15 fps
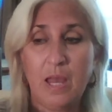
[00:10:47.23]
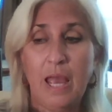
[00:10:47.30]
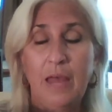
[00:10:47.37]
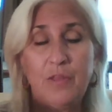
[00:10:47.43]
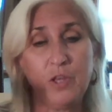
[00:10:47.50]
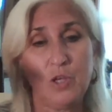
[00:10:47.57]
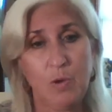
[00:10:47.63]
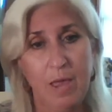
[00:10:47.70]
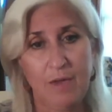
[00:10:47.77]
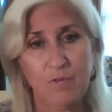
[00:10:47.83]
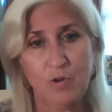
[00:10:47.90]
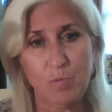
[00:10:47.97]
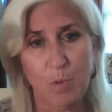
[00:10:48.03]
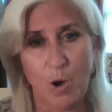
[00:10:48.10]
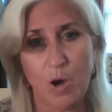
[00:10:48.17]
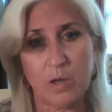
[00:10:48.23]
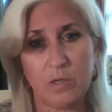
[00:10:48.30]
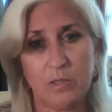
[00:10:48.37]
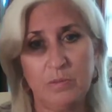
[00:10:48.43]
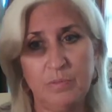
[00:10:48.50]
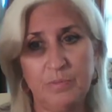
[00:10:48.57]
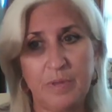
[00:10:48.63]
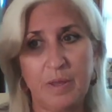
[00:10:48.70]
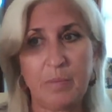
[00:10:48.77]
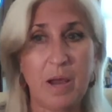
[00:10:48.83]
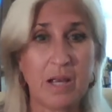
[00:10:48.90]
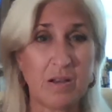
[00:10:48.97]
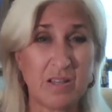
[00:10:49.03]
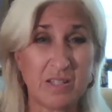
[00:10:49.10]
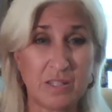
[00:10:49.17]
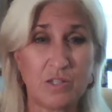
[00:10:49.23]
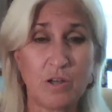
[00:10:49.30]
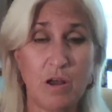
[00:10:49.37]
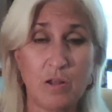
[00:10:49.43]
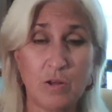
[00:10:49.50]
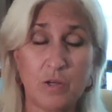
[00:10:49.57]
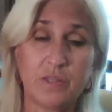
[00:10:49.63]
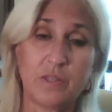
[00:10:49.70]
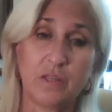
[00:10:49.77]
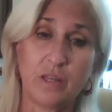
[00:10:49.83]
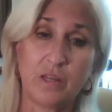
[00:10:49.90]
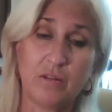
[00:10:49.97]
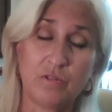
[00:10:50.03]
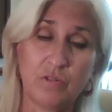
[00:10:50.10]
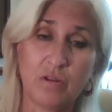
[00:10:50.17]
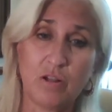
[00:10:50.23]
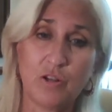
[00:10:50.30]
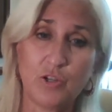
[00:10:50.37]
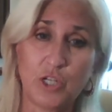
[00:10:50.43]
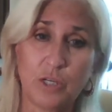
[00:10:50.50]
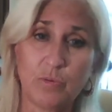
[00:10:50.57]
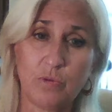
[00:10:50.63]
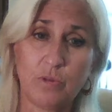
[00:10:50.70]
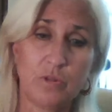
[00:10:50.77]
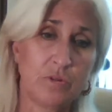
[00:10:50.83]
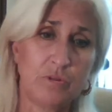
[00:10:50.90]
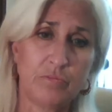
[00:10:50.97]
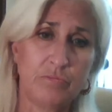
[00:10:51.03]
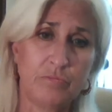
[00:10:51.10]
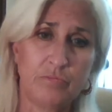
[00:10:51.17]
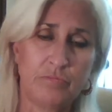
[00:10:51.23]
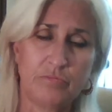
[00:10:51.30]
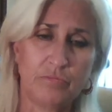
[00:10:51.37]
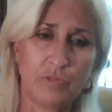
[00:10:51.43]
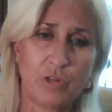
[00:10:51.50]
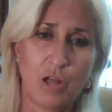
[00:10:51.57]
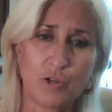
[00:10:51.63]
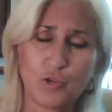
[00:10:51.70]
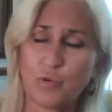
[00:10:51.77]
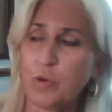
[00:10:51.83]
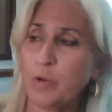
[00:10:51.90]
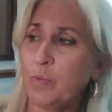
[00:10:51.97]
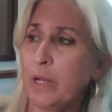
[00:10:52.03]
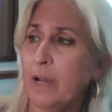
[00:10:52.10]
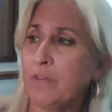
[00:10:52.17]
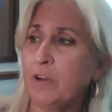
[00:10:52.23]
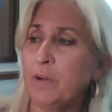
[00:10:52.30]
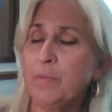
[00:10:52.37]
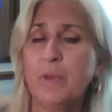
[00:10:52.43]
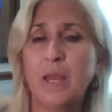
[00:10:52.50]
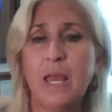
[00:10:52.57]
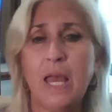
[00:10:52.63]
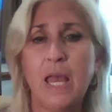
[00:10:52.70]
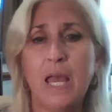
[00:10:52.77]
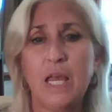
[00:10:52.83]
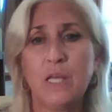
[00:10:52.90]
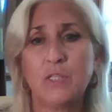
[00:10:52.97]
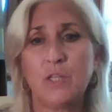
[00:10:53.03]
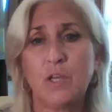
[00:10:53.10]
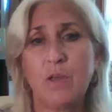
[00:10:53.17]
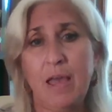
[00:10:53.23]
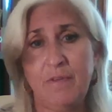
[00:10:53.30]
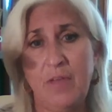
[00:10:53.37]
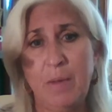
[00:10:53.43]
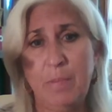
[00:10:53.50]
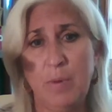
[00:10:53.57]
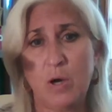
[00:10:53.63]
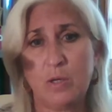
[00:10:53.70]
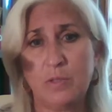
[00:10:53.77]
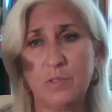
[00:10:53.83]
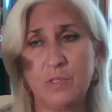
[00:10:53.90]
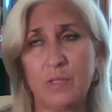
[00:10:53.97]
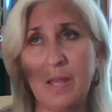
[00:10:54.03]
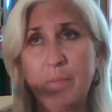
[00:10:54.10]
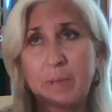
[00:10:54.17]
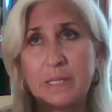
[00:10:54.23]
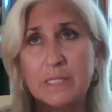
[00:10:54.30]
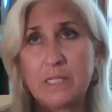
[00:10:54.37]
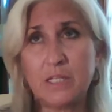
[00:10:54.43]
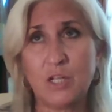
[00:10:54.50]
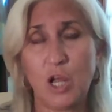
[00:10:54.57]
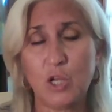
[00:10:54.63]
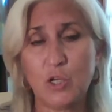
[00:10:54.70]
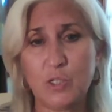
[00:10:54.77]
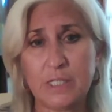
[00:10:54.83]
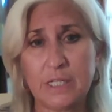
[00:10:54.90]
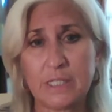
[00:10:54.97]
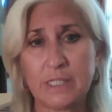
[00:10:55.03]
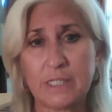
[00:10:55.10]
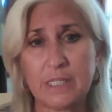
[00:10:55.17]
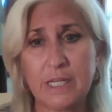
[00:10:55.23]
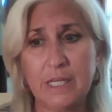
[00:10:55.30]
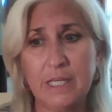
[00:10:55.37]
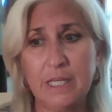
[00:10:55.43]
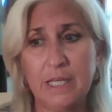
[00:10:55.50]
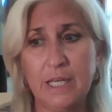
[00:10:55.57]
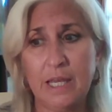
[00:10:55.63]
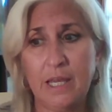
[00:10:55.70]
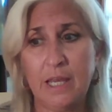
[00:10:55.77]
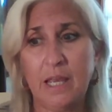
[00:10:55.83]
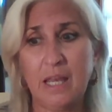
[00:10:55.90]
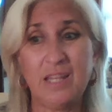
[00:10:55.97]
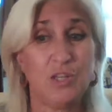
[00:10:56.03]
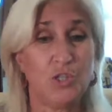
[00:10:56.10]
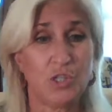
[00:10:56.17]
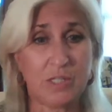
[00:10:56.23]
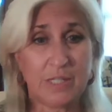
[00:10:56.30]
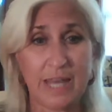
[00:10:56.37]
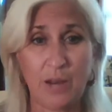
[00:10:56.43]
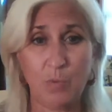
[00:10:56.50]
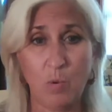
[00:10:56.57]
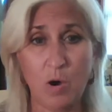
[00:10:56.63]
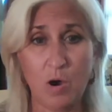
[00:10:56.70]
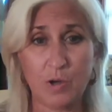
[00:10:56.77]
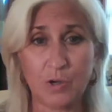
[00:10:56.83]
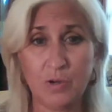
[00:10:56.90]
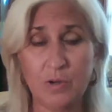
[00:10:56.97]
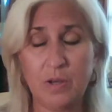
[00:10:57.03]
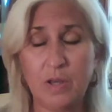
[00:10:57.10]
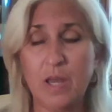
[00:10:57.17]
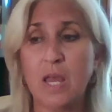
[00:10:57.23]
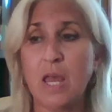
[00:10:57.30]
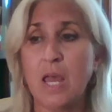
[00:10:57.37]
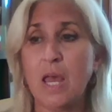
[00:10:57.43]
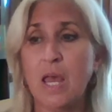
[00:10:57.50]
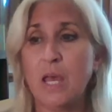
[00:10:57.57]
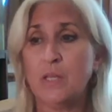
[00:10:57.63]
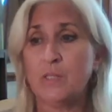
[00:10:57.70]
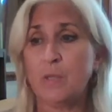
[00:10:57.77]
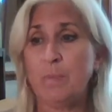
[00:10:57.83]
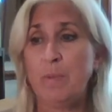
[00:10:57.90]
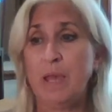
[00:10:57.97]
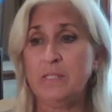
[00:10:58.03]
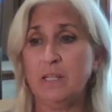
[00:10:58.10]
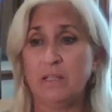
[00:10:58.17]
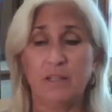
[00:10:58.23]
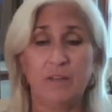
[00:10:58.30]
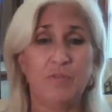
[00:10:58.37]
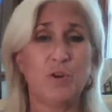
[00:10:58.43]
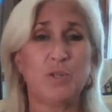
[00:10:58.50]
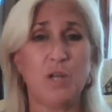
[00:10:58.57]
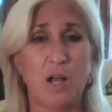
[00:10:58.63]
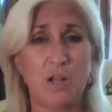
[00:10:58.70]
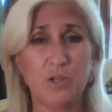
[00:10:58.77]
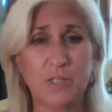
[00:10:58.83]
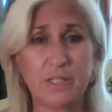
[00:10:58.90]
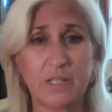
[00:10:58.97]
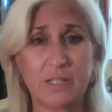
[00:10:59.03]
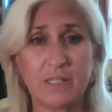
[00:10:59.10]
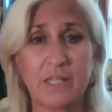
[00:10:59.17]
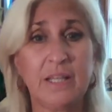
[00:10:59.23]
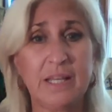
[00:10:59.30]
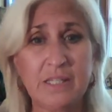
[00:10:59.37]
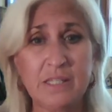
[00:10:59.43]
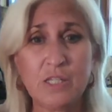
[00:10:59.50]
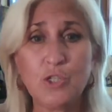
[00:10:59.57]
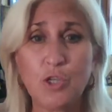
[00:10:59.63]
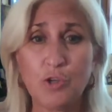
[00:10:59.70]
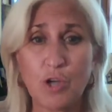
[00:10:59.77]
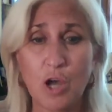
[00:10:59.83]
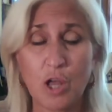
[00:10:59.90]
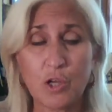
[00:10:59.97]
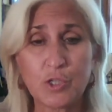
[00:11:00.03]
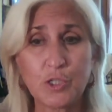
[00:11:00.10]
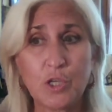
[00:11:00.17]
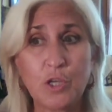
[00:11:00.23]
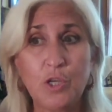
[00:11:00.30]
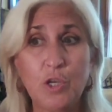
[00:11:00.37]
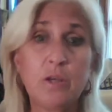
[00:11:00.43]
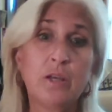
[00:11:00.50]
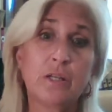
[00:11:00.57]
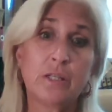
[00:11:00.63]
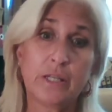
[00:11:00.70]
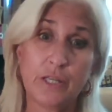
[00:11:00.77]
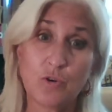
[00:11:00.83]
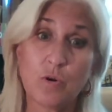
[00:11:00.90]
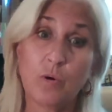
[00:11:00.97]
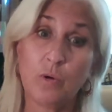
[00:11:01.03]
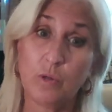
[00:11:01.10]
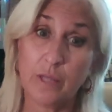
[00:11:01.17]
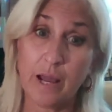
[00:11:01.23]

And then you have your bottle that might cost $1 at the Dollar General or Dollar Tree, whatever. So you have that bottle, so that makes it $1.60, and then you just add water. So basically for $1.60, less than $2, you can clean your whole